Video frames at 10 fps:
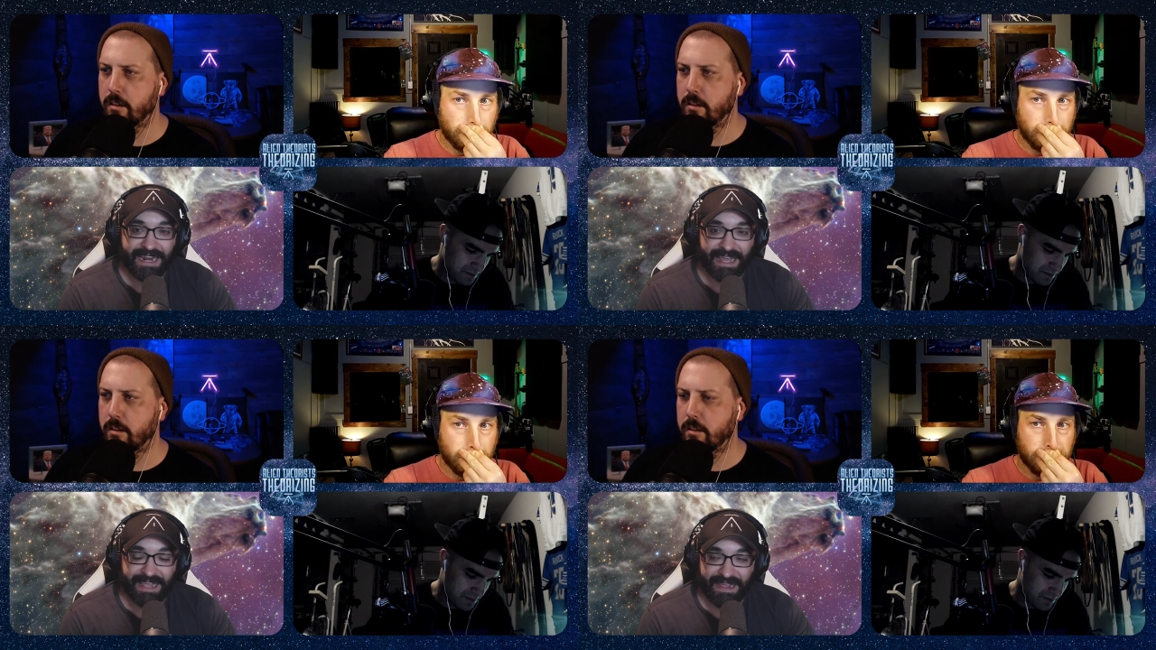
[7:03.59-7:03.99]

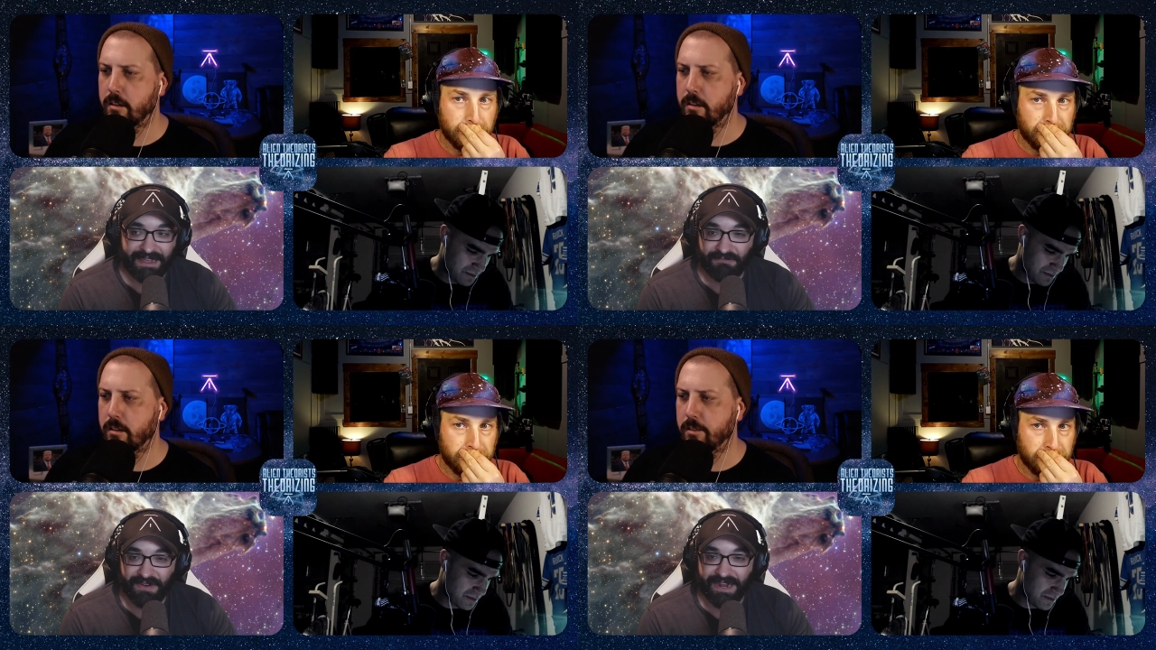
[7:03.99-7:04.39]
Speaker 1: and I
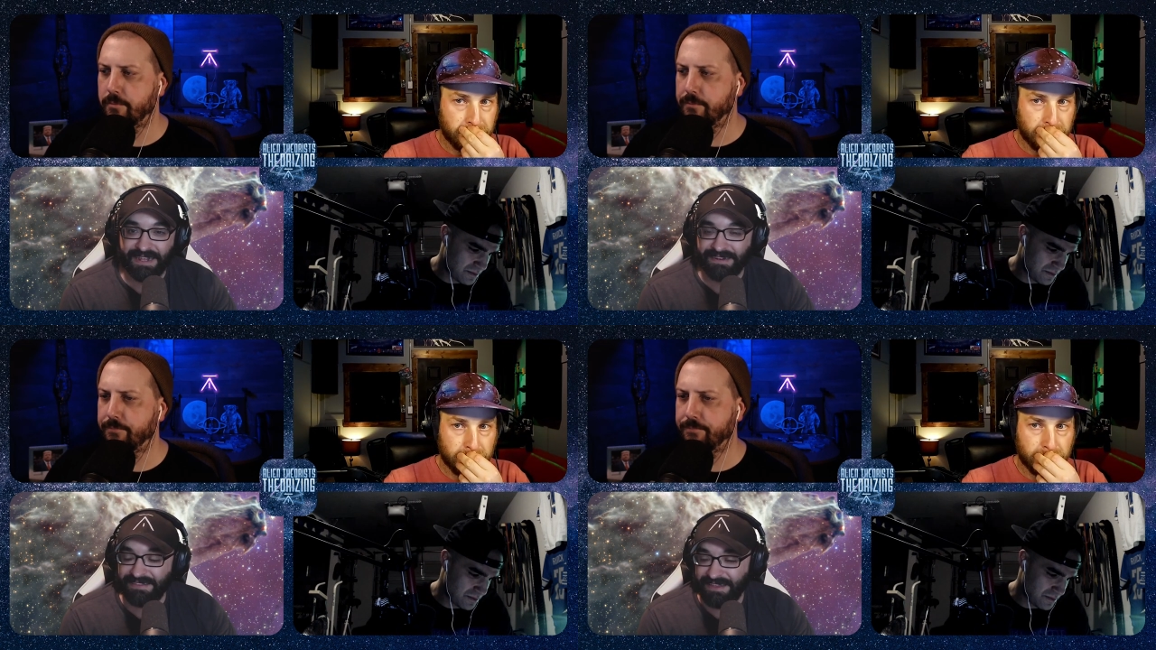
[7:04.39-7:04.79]
I read
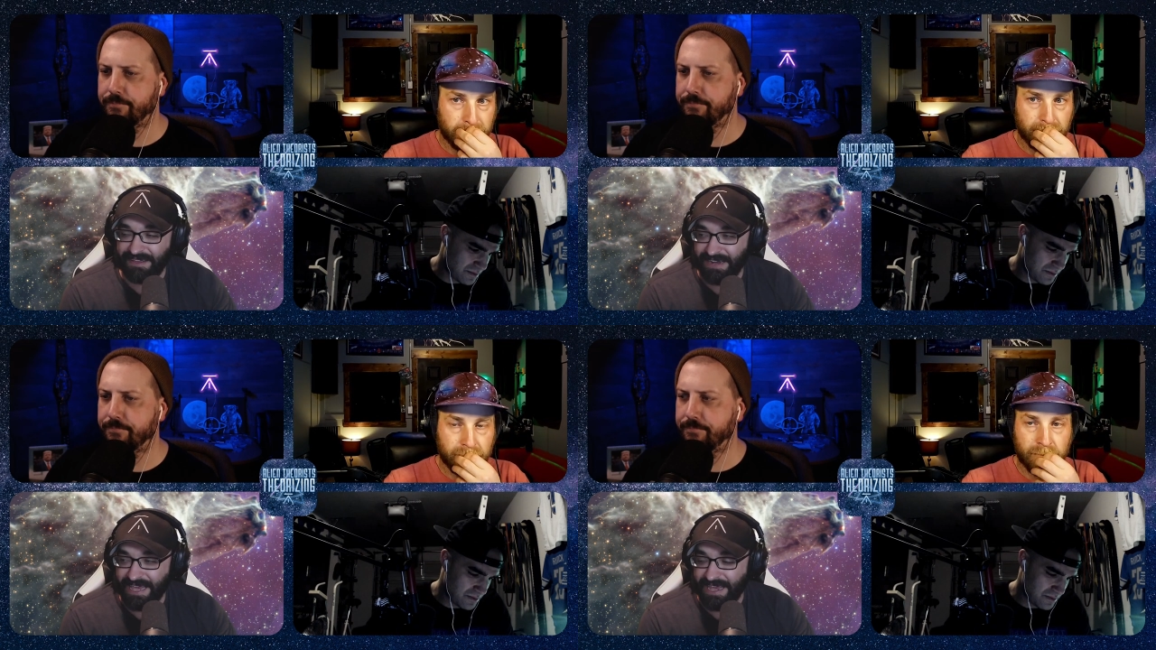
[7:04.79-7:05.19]
it the
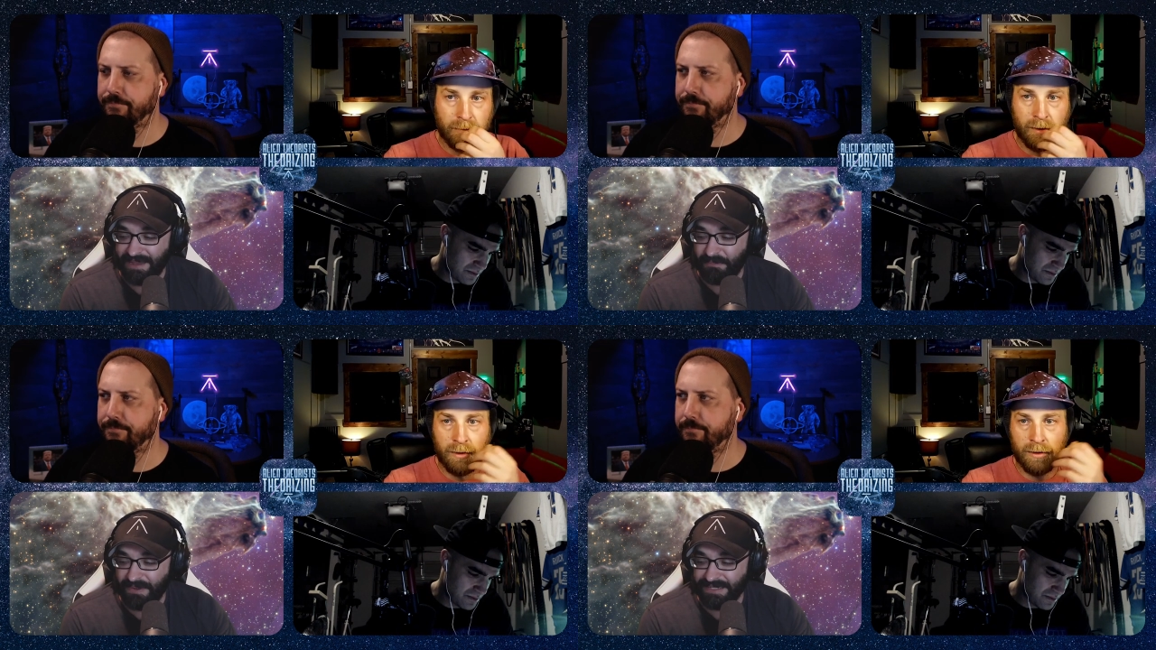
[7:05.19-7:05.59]
other
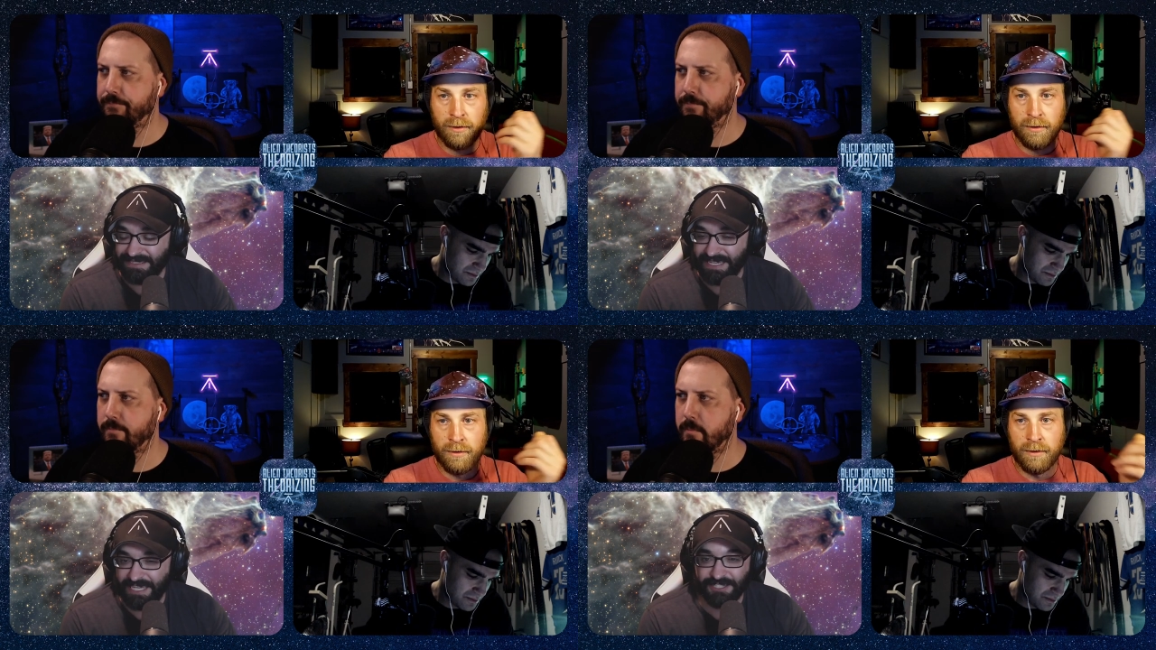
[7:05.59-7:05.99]
day, but it's
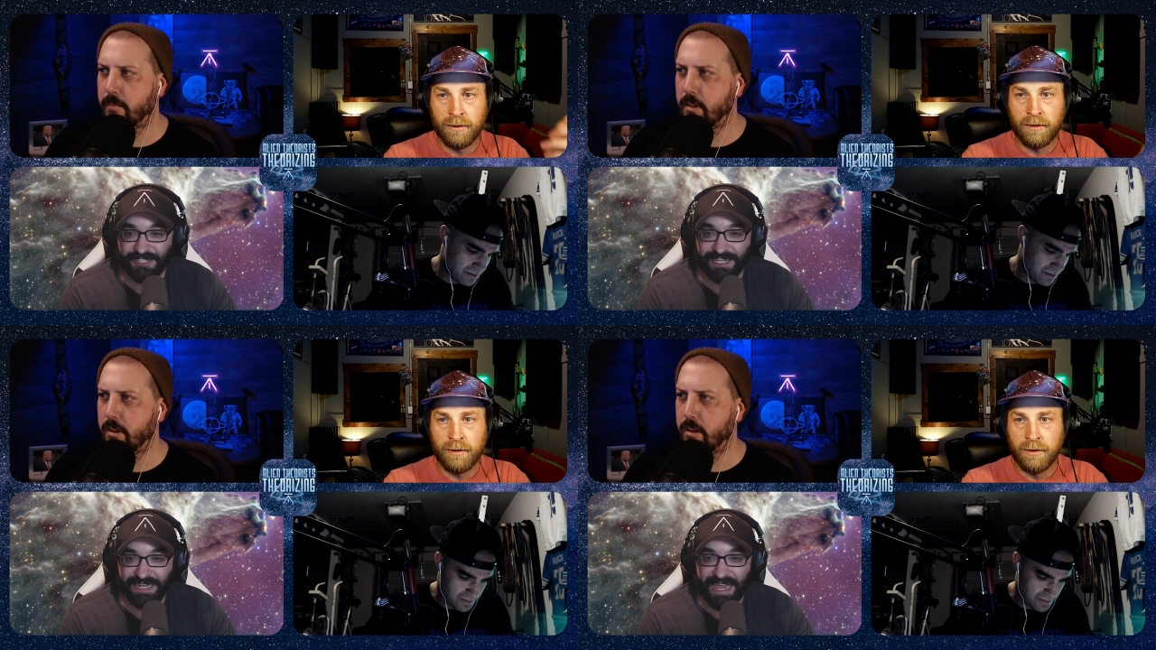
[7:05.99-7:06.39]
like he's
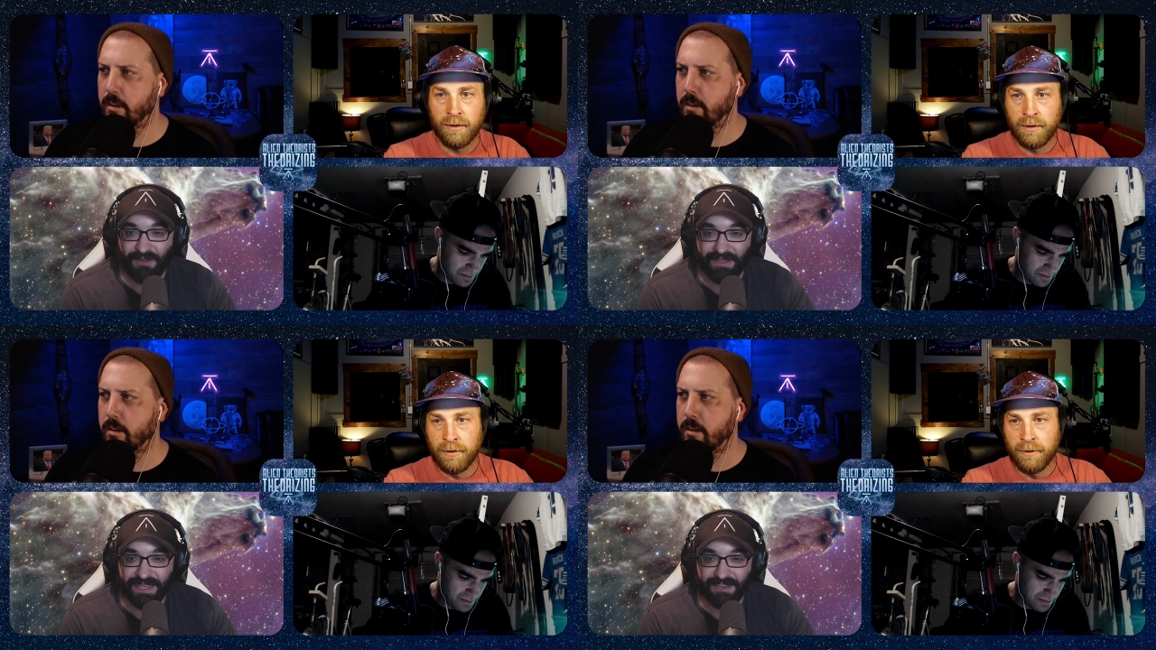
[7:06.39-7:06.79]
like now
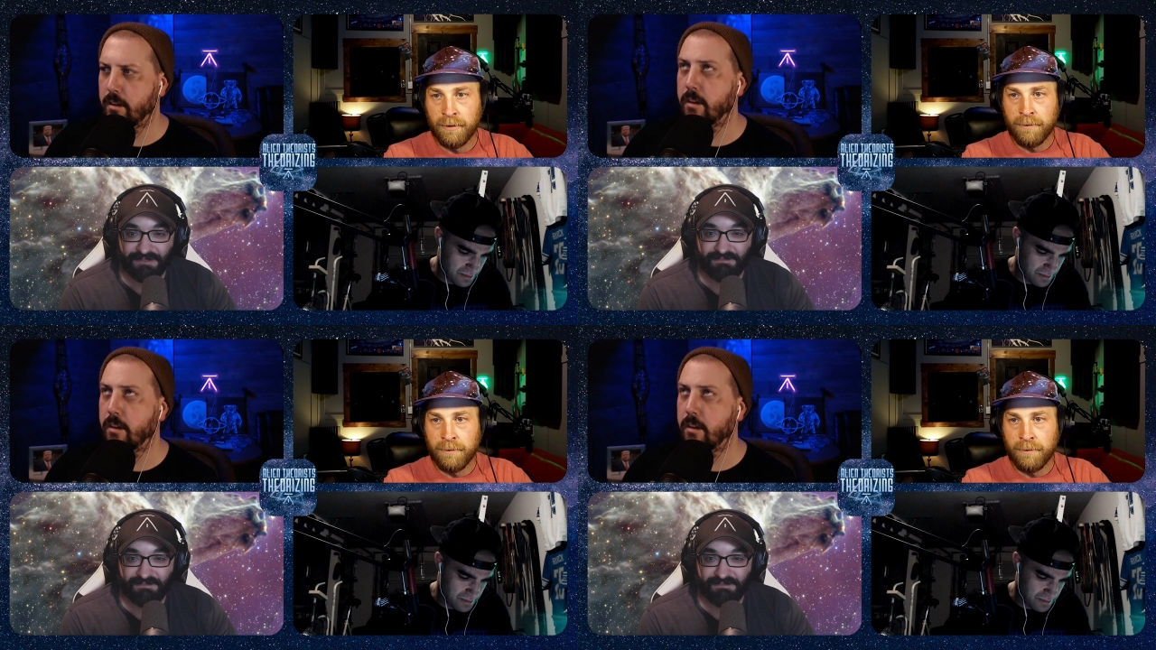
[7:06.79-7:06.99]
like a